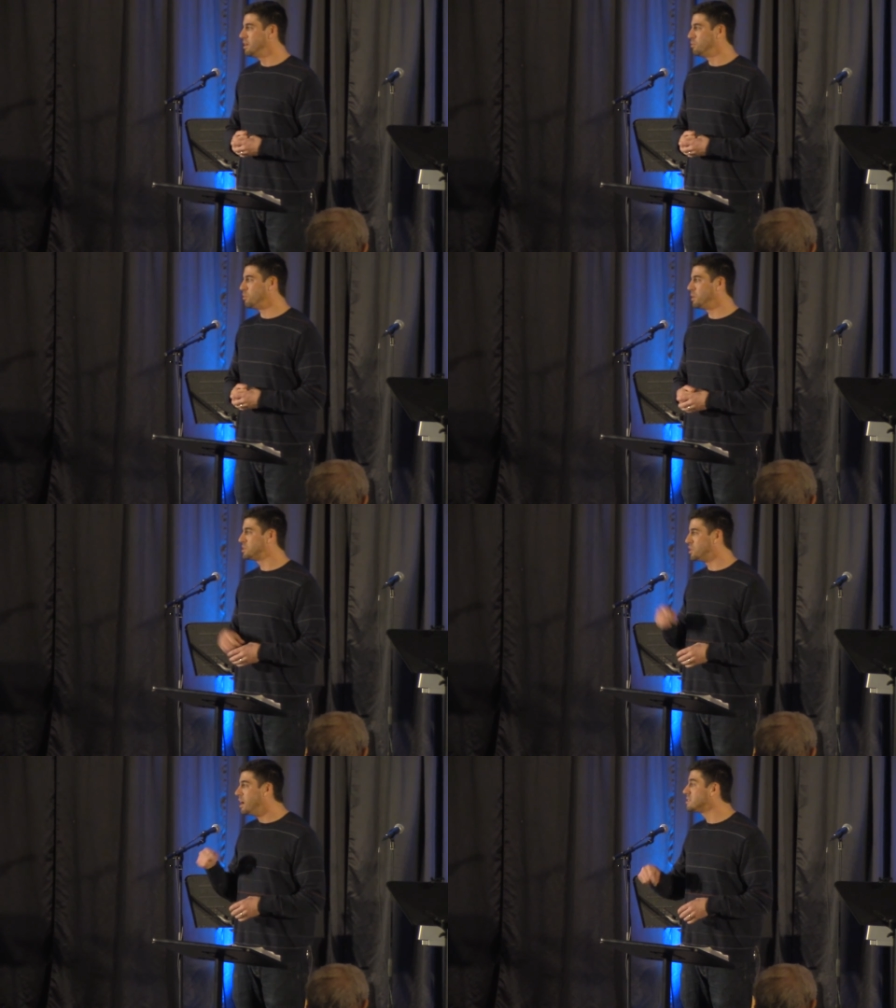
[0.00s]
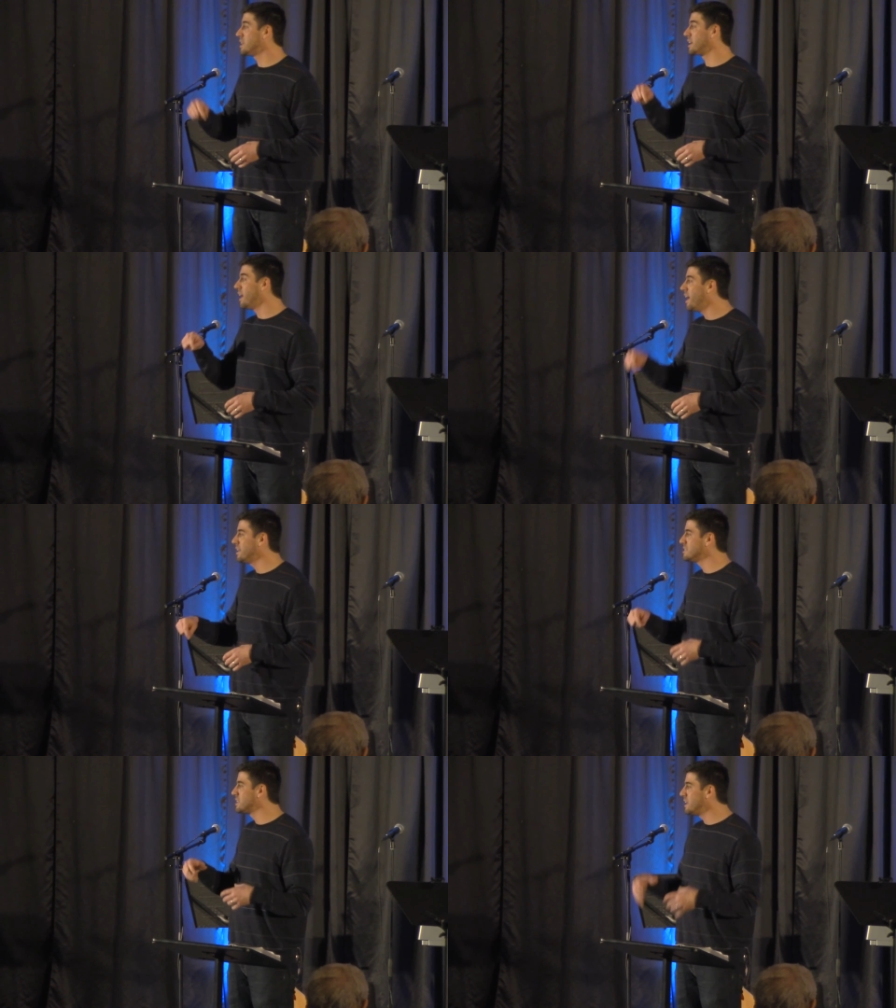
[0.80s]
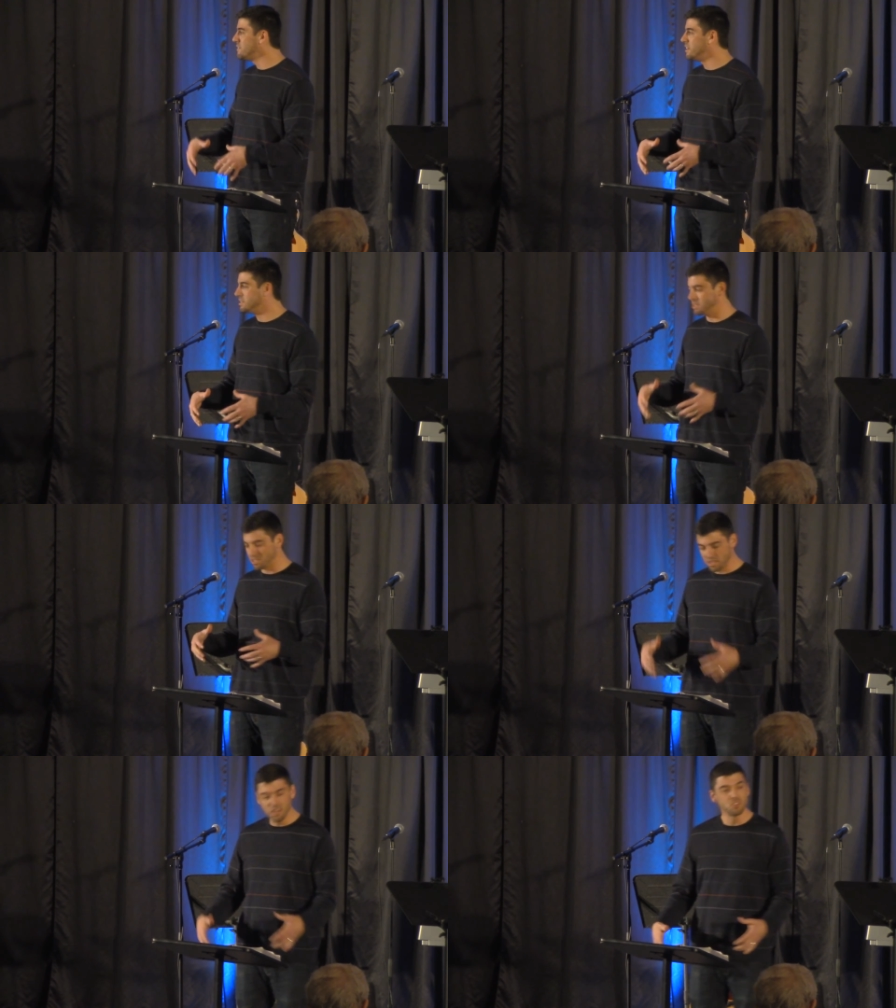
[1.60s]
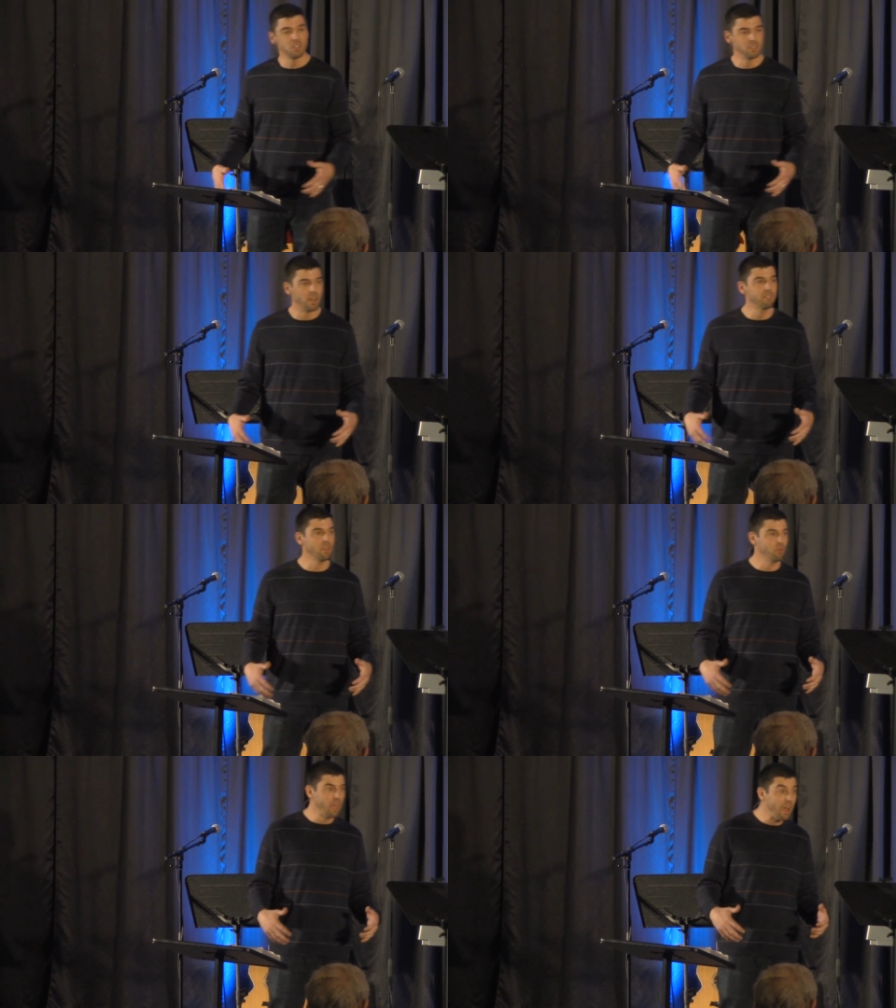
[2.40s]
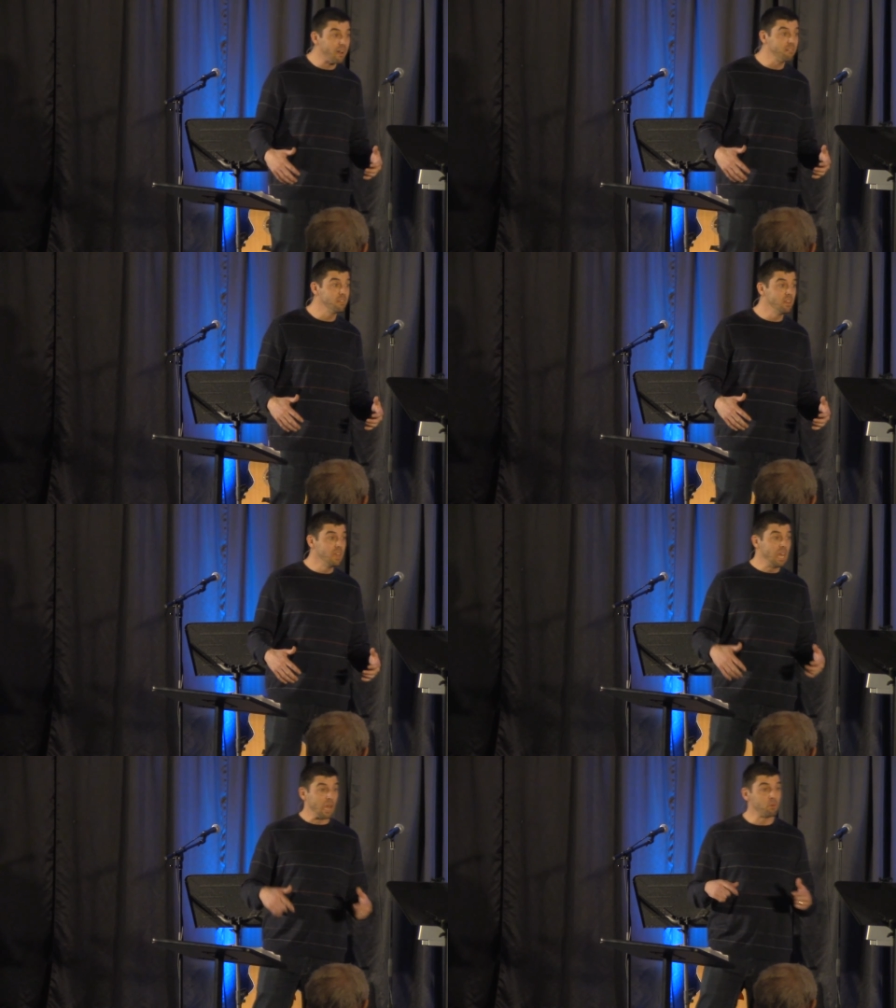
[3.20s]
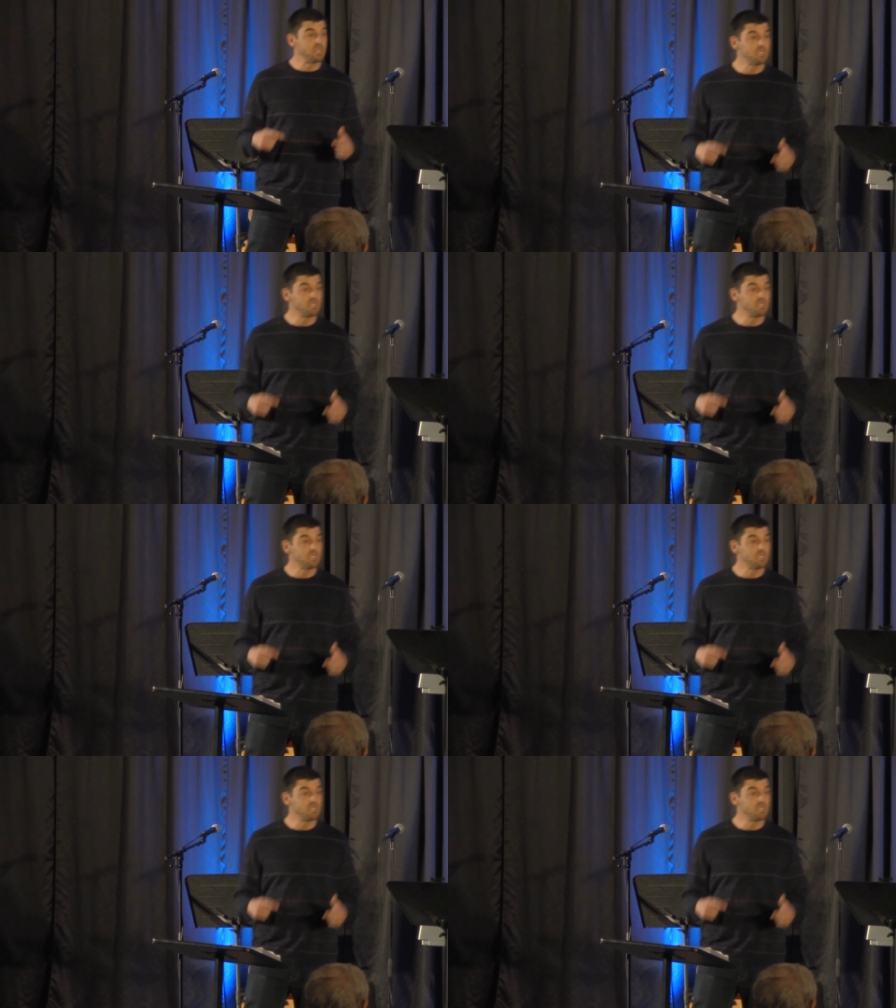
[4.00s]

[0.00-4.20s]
When we trust that God has given us the station in life that we have, and we